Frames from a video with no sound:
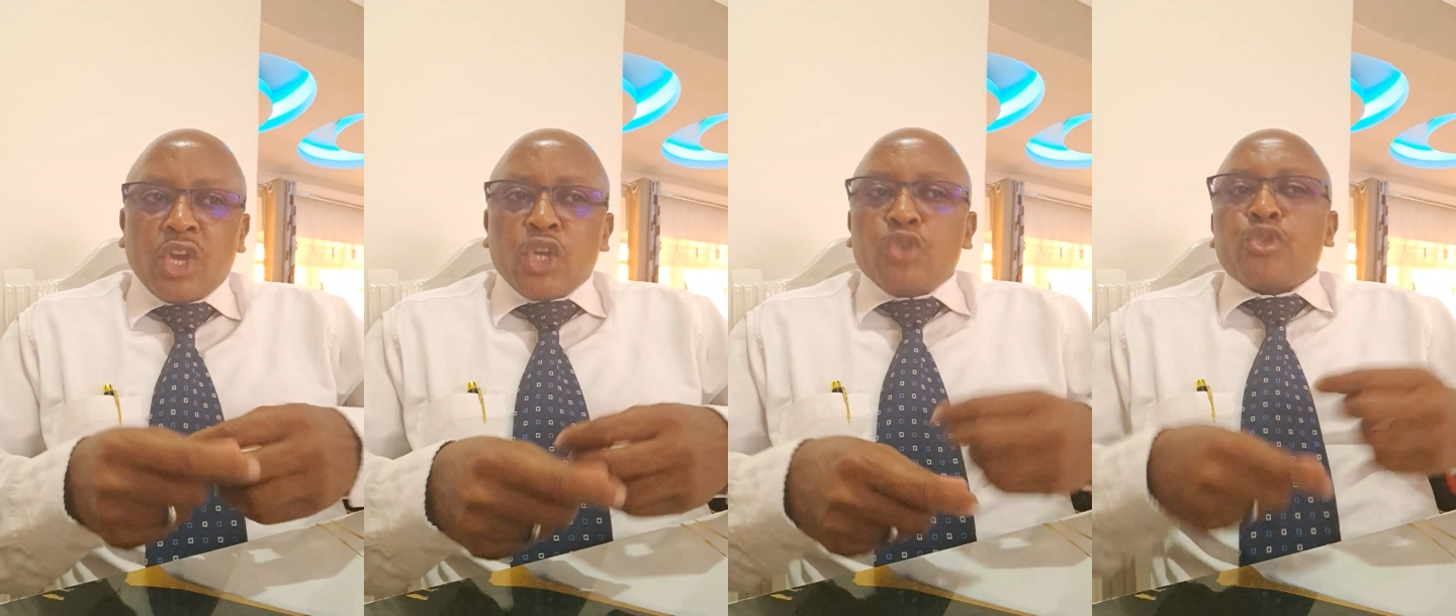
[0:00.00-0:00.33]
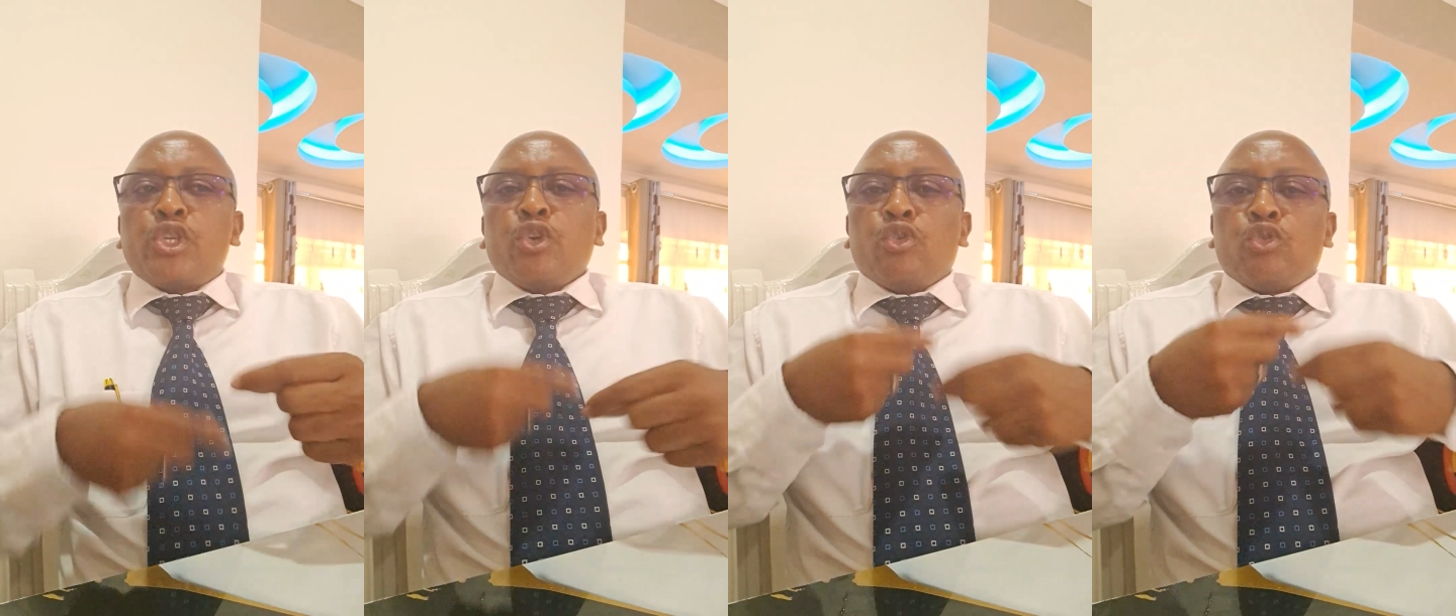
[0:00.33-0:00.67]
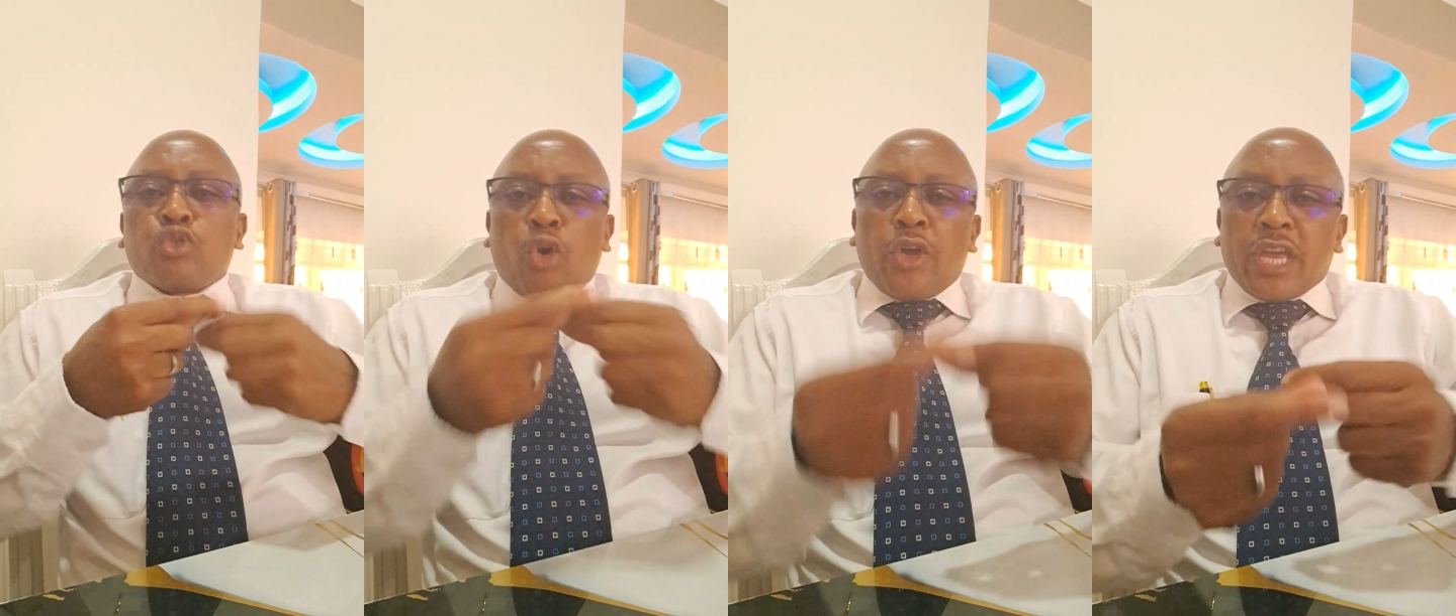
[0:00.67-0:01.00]
You're still
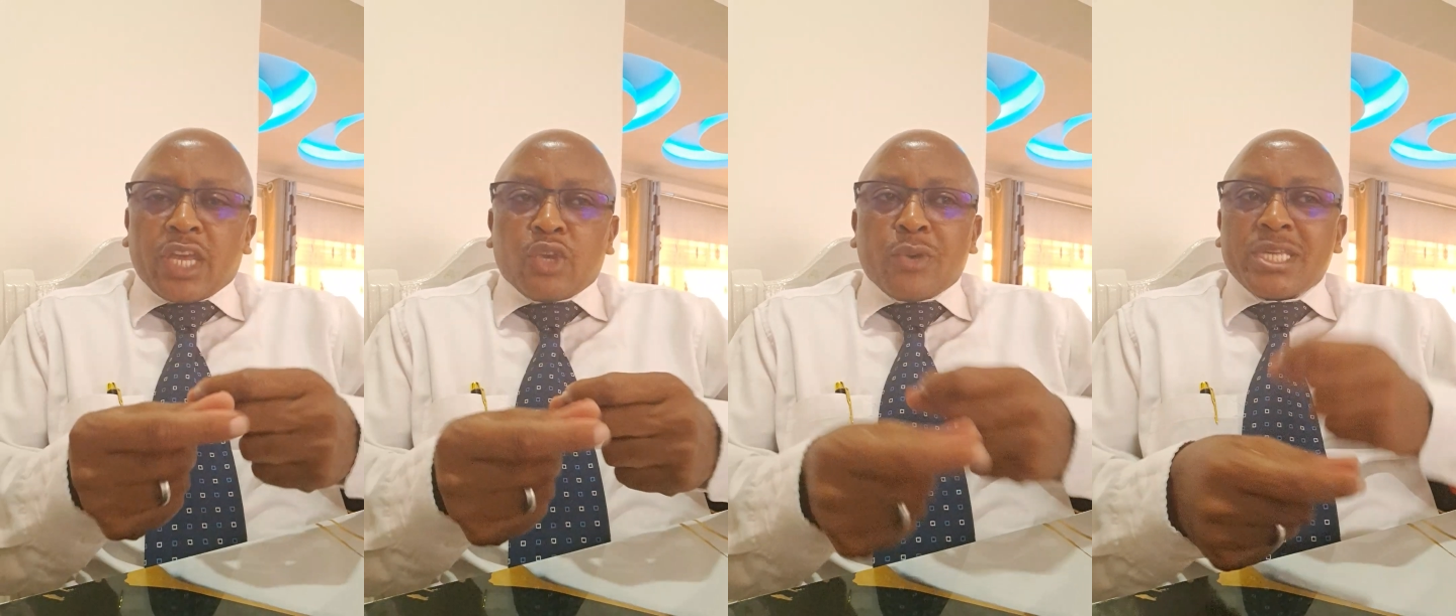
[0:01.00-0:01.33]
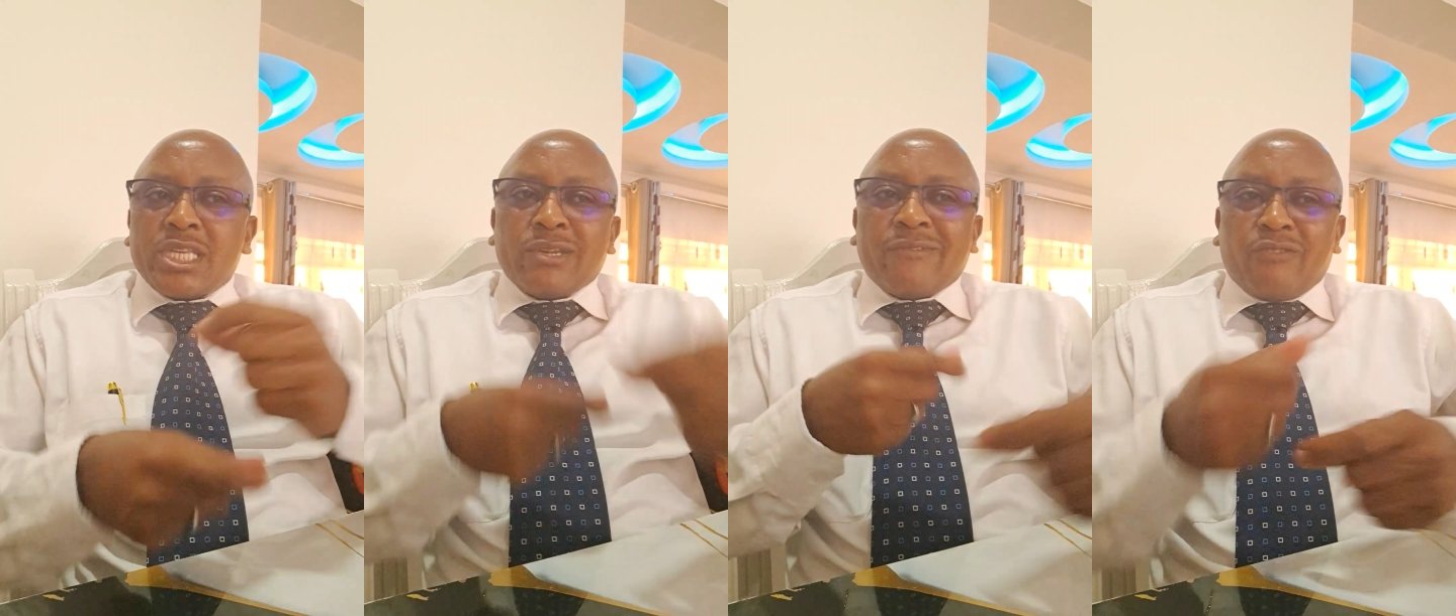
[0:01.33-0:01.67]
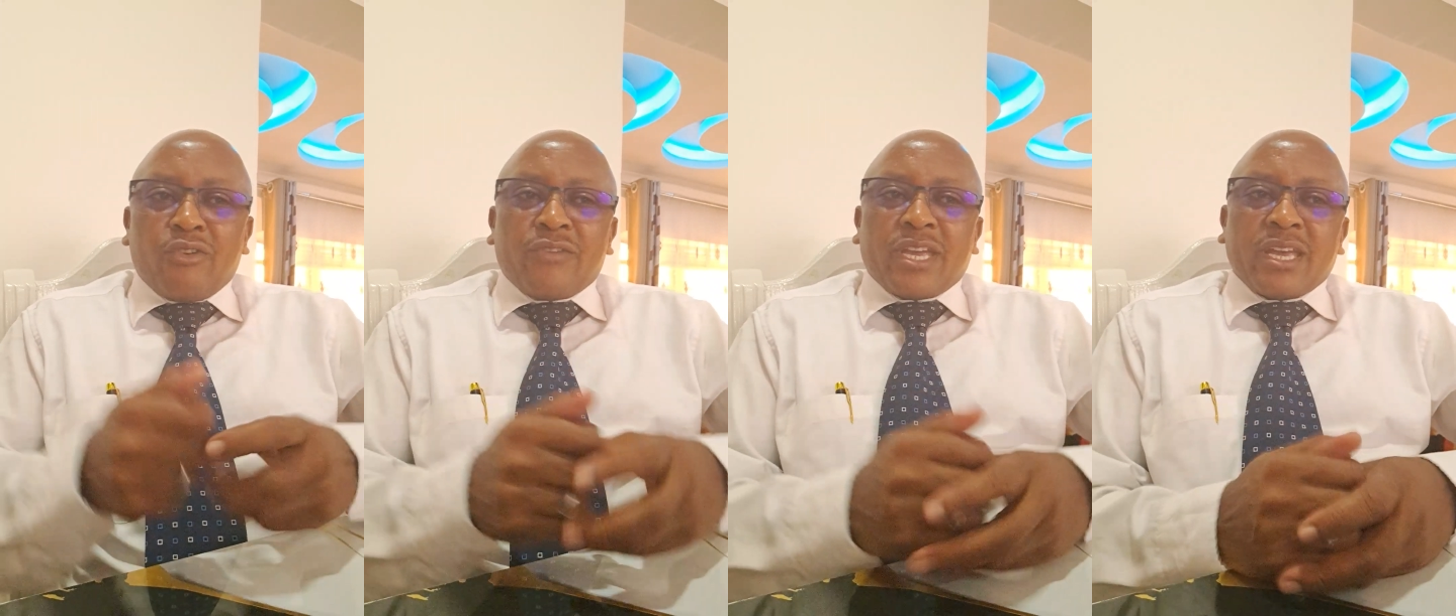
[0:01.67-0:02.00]
growing. You are still
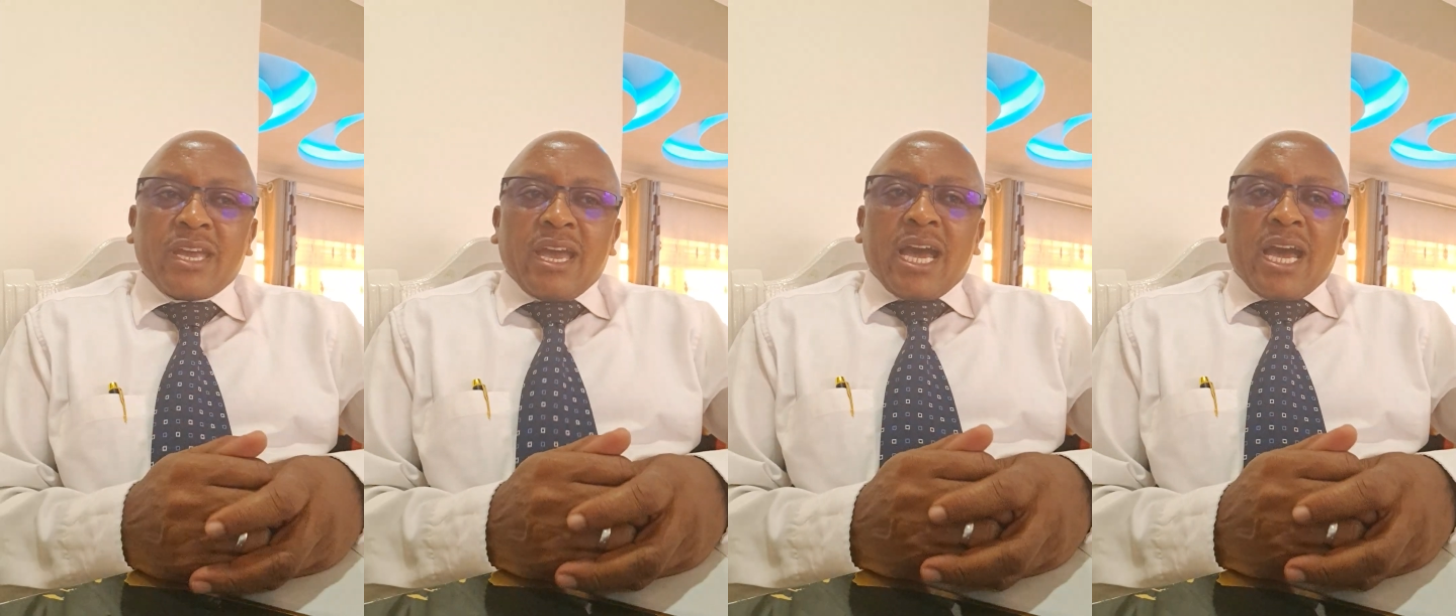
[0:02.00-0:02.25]
evolving.